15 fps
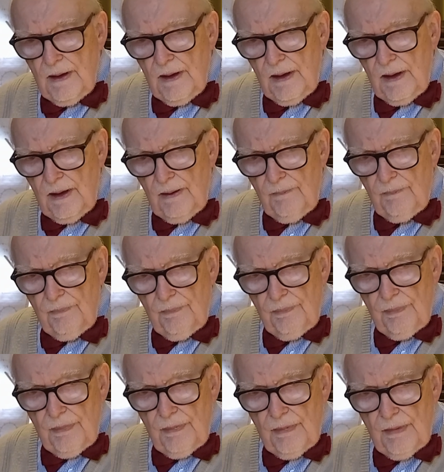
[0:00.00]
I'm
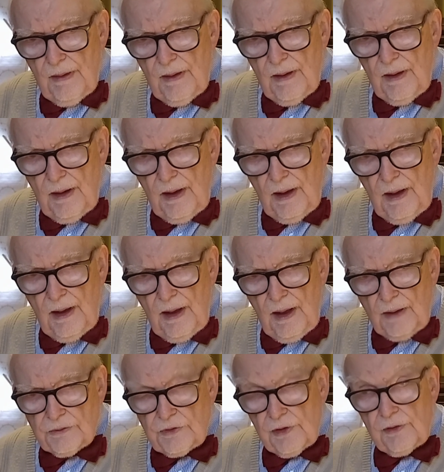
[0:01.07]

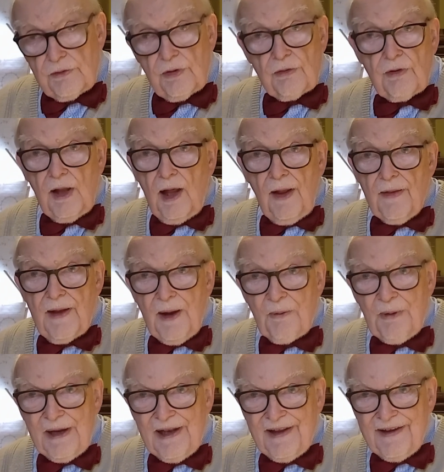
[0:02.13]
just like that,
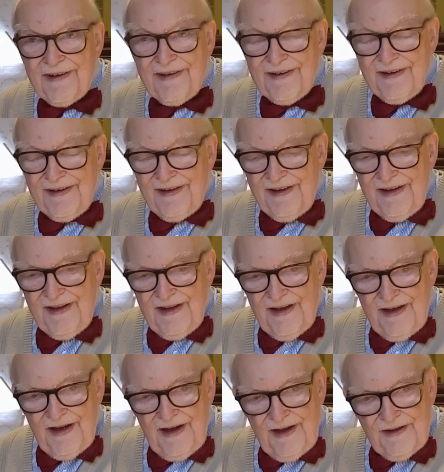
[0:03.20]
really.
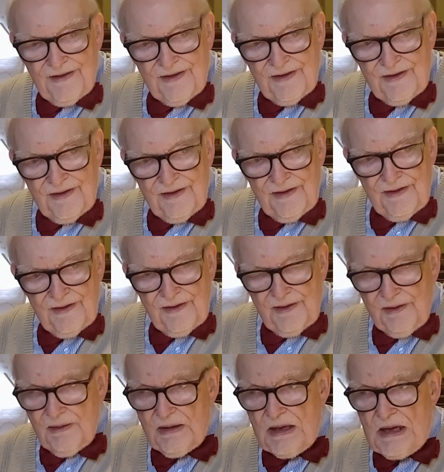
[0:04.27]
And
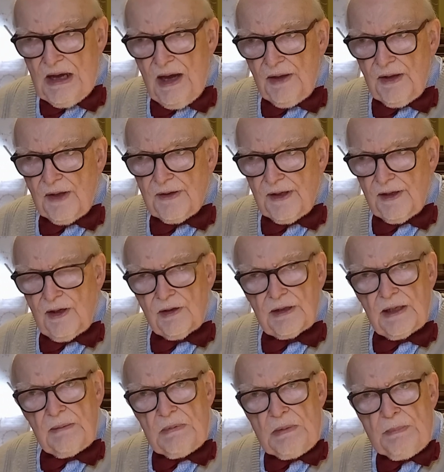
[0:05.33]
I said, I'll
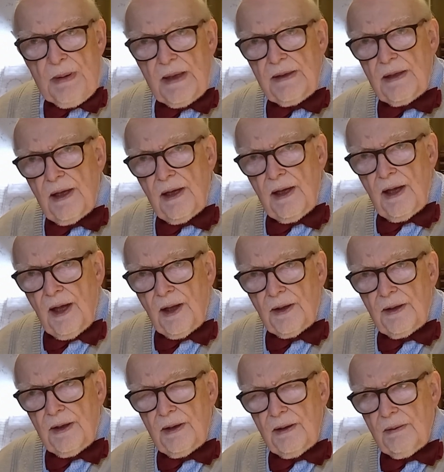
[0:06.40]
keep the pain I
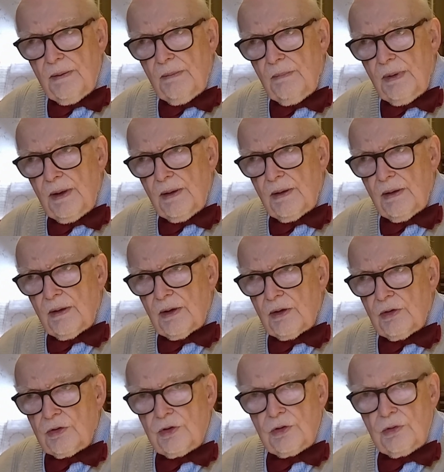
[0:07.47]
had, but
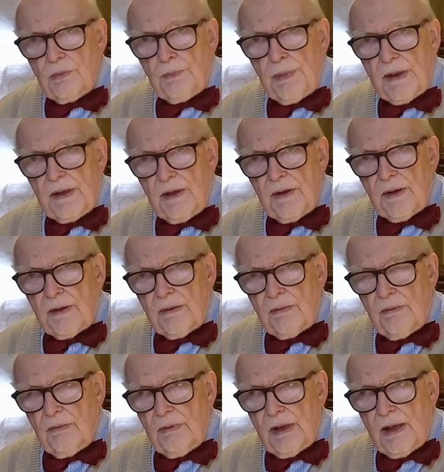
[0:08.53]
could you please
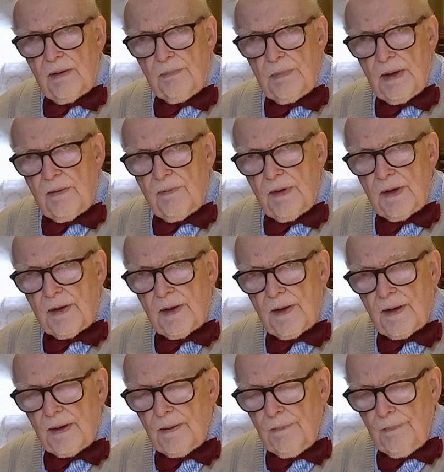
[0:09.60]
relieve me of this
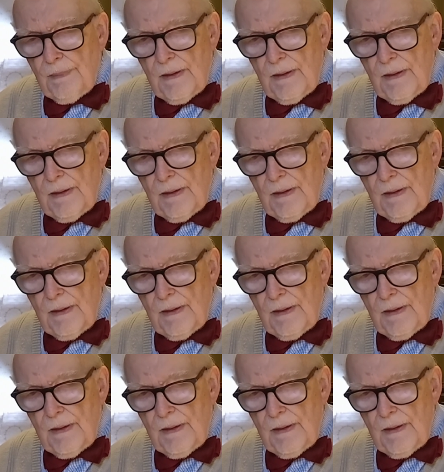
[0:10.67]
other,